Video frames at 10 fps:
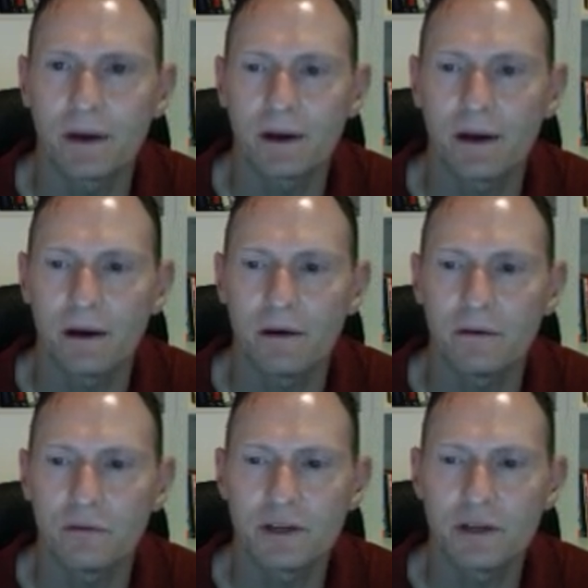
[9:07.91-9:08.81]

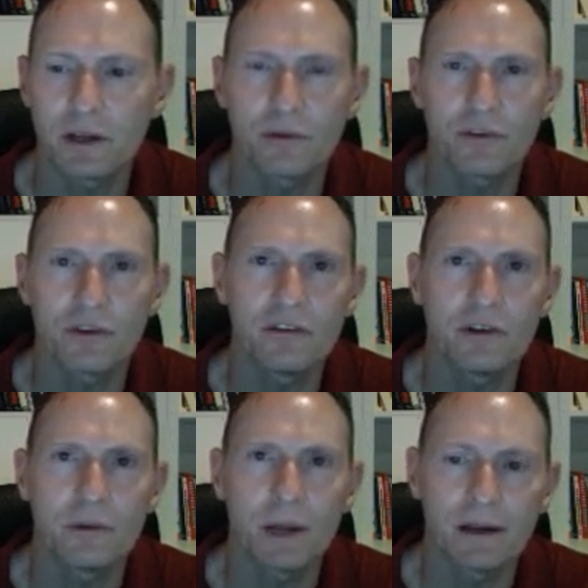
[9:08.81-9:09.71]
Retailer receives
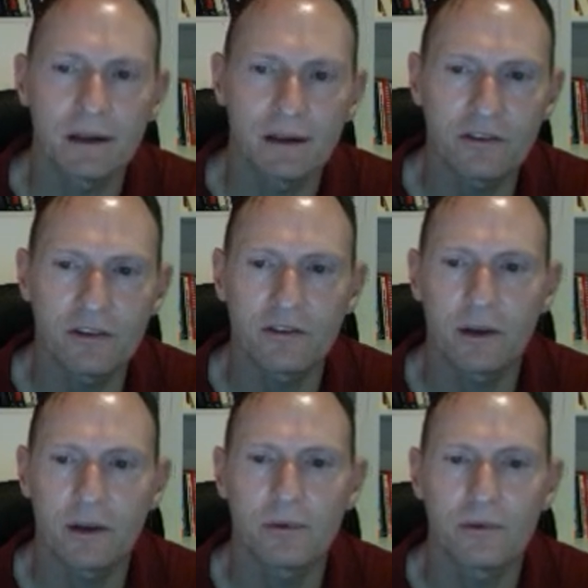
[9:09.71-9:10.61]
the demand. In this
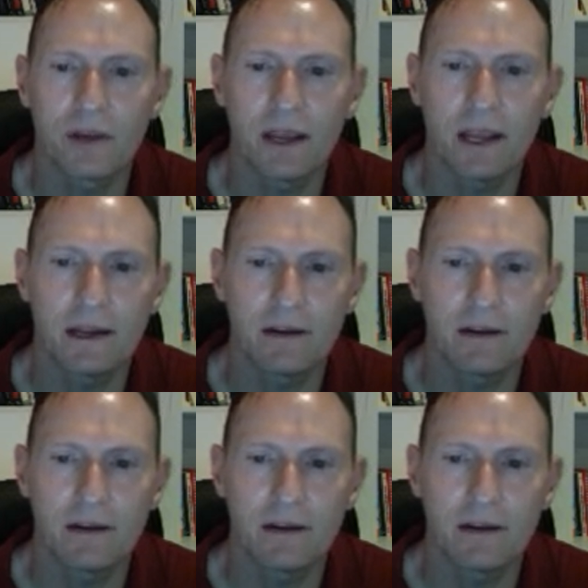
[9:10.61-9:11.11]
example is 8.